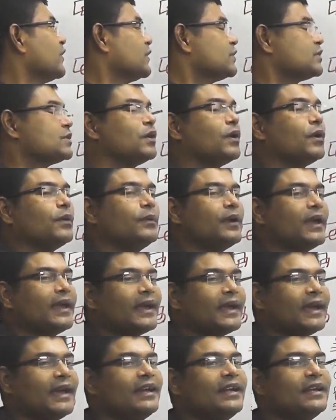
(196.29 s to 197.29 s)

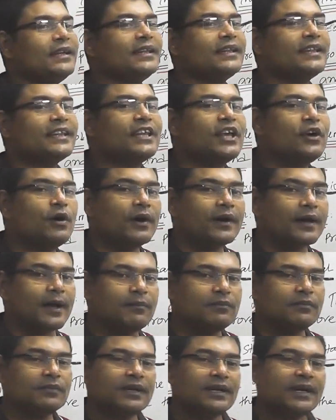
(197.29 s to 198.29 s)
So in
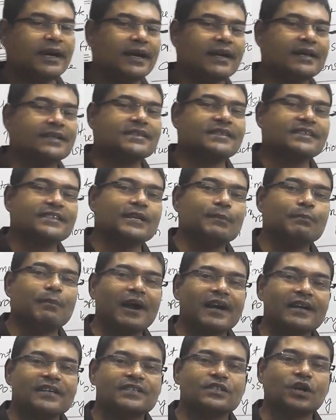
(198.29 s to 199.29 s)
theorem it is
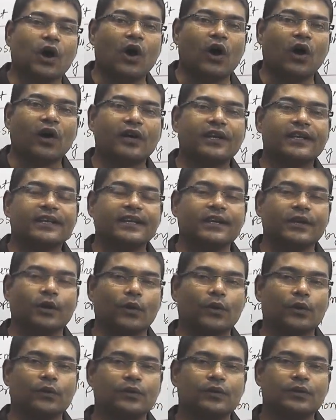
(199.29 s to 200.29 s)
depends on
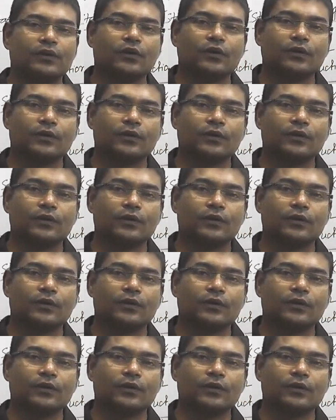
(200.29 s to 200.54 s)
your